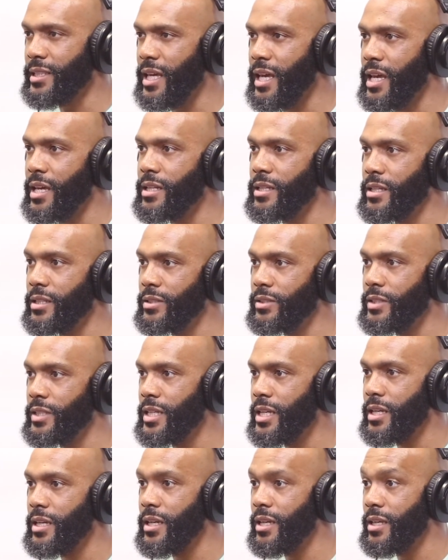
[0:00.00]
that
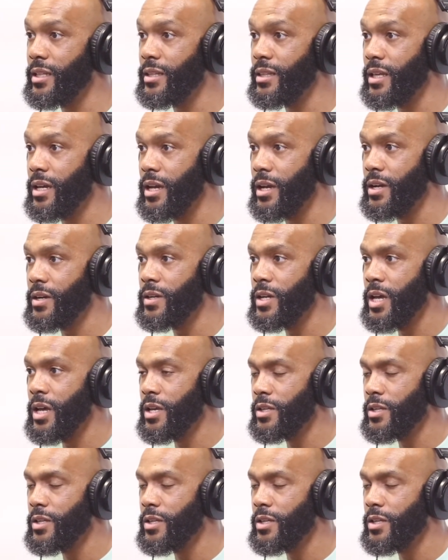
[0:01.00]
in there.